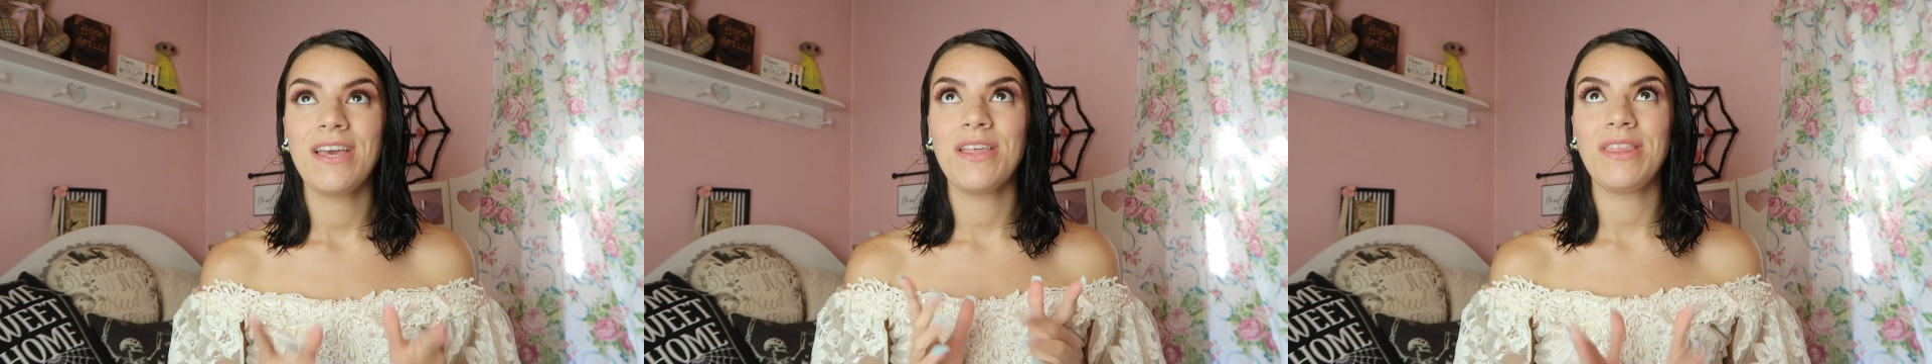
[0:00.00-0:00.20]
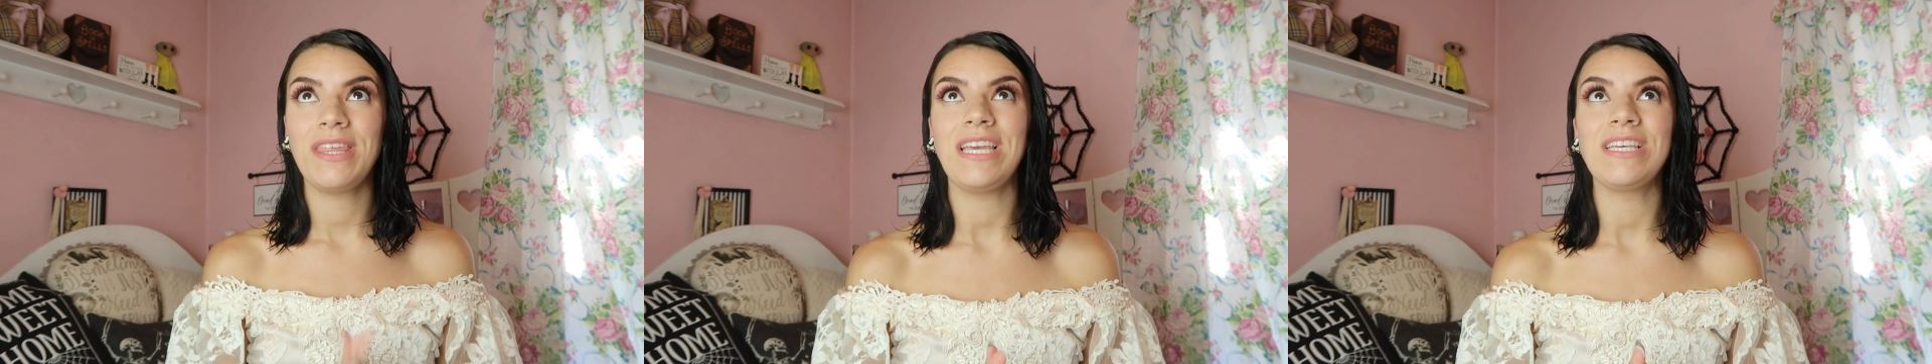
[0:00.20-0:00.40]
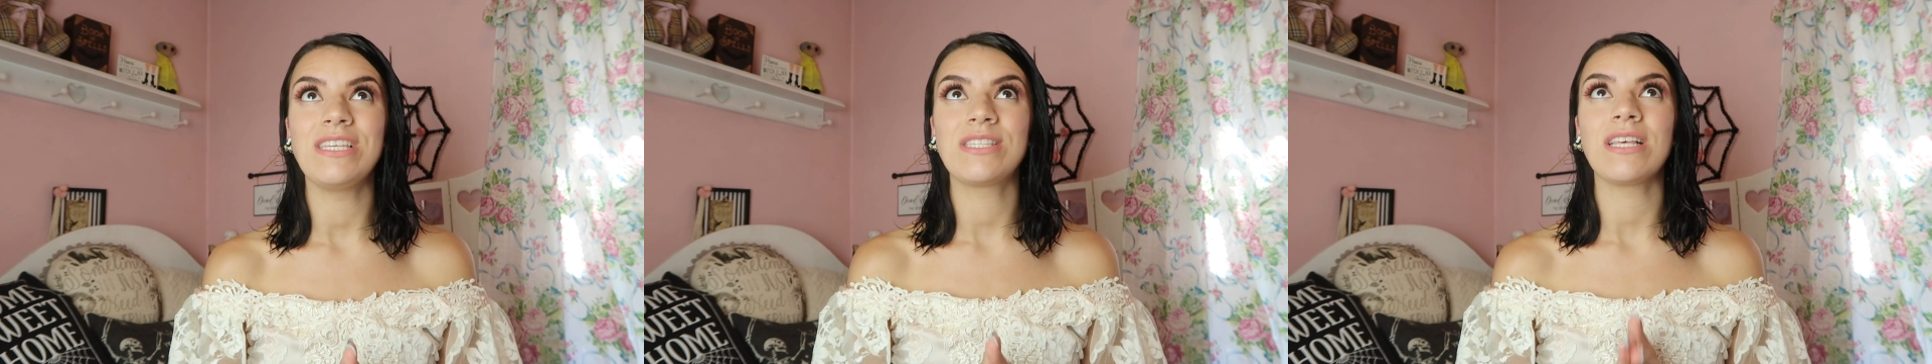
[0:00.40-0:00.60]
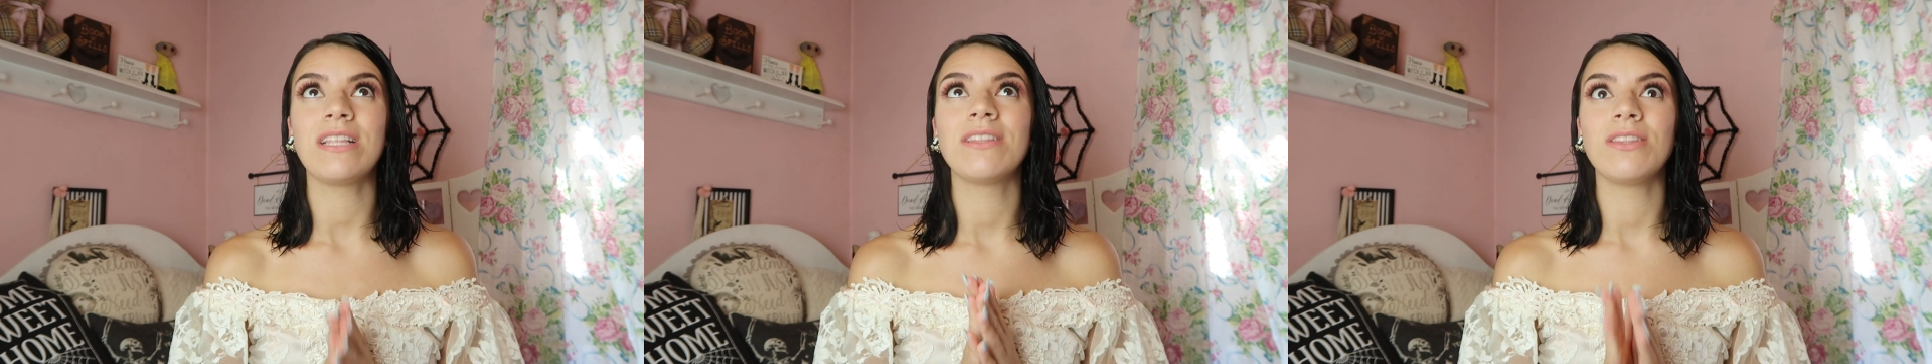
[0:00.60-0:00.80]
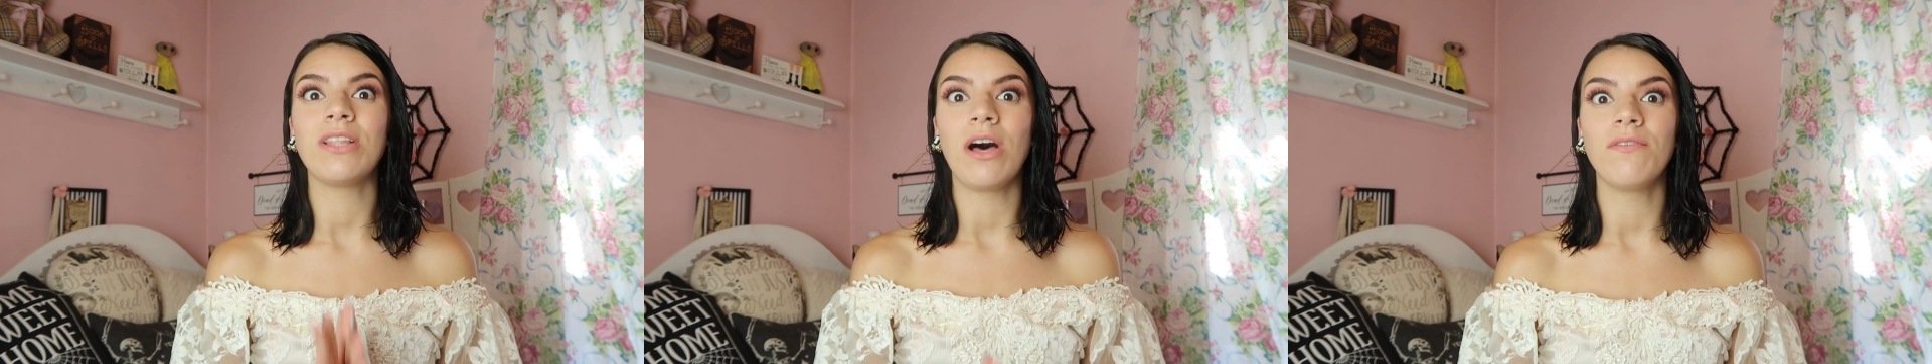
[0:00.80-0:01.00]
these
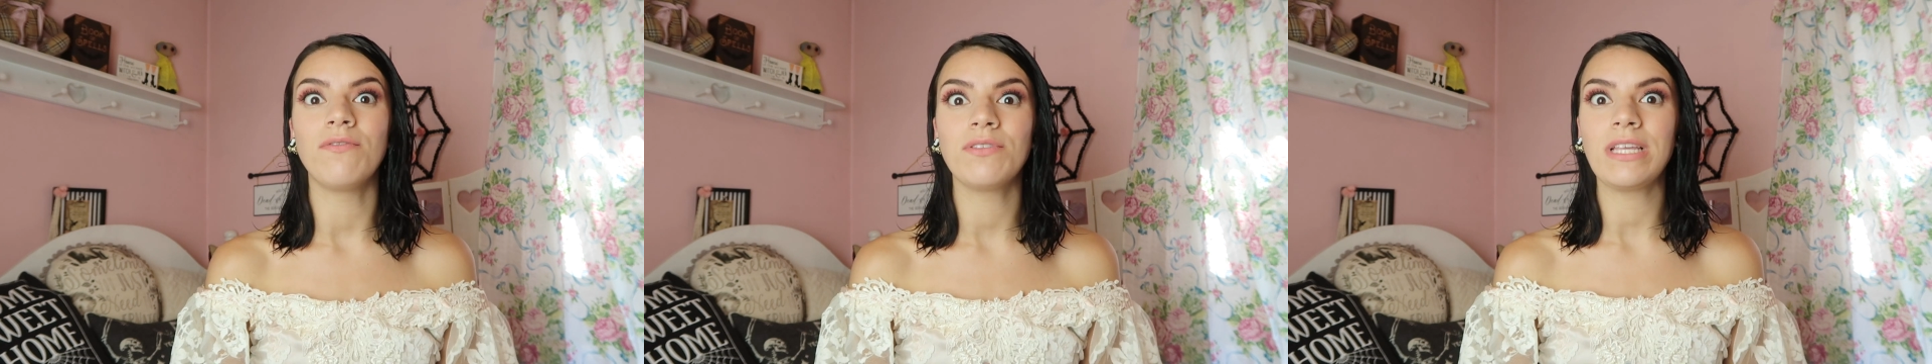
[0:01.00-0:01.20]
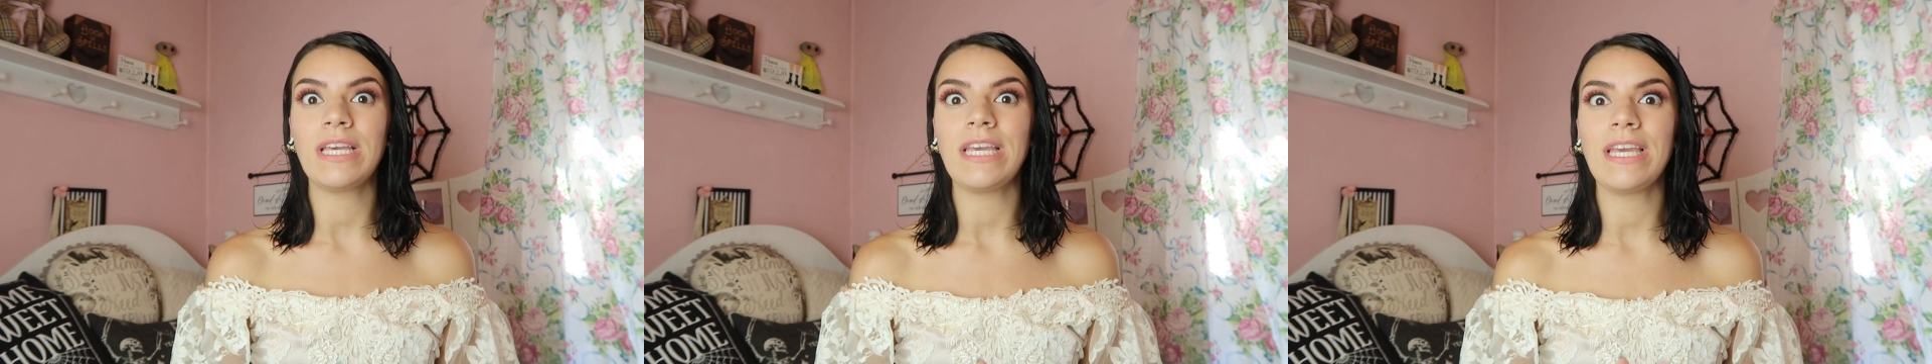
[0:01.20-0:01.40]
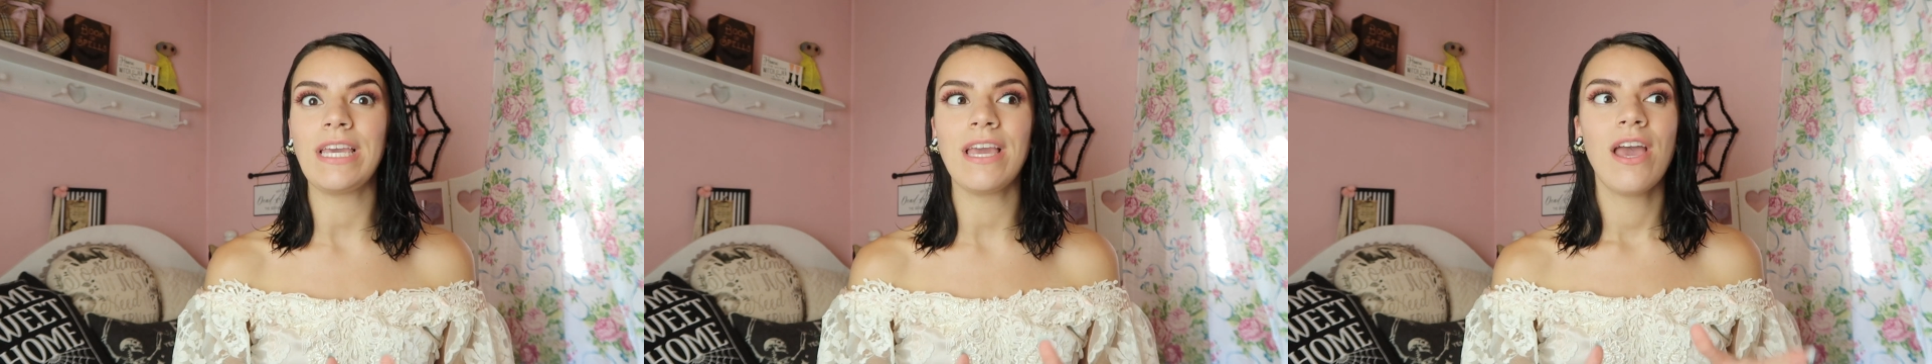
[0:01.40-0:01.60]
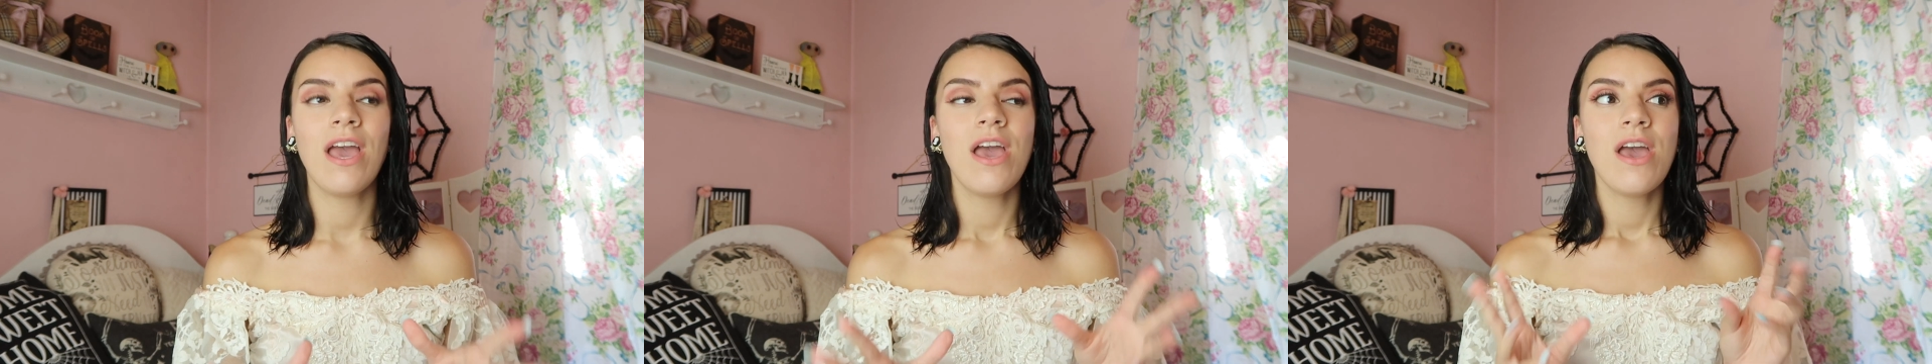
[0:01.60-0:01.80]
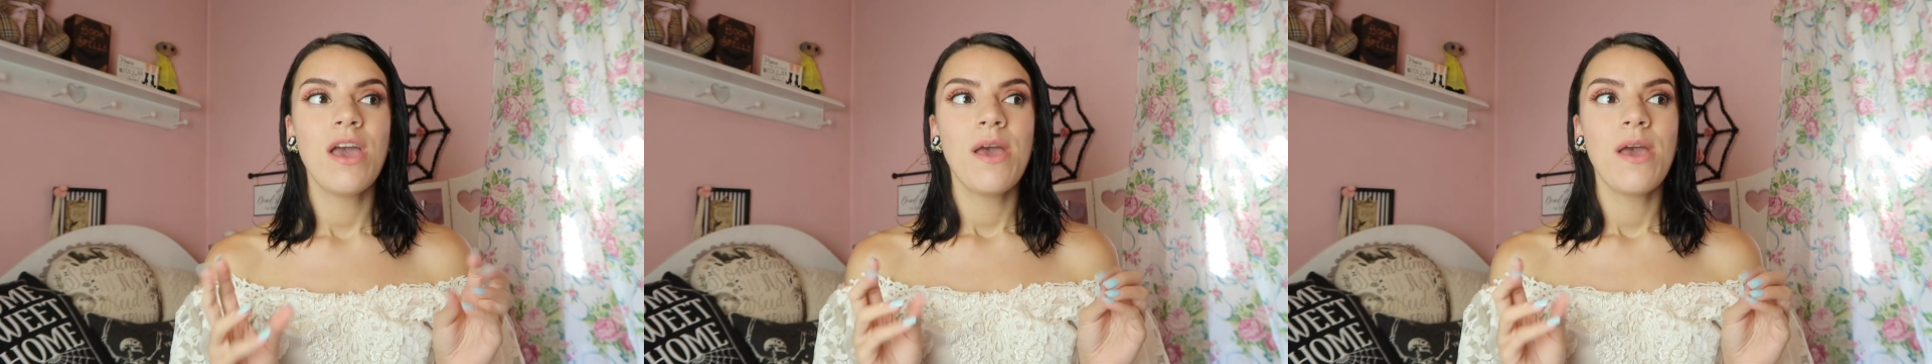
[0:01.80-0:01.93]
lovely